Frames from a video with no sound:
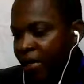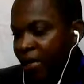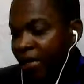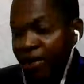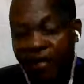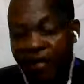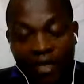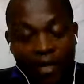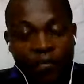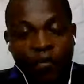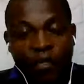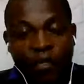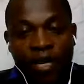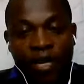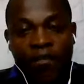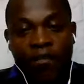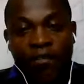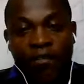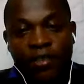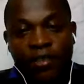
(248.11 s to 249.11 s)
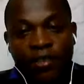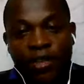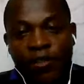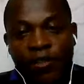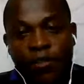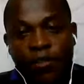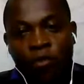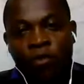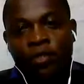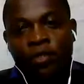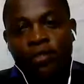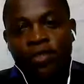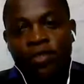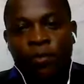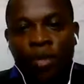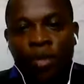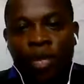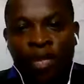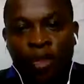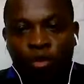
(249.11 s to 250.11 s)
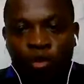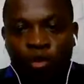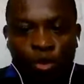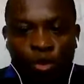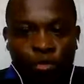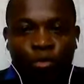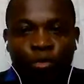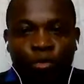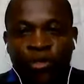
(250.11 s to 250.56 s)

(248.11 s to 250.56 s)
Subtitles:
and that same child's teacher wants him or her to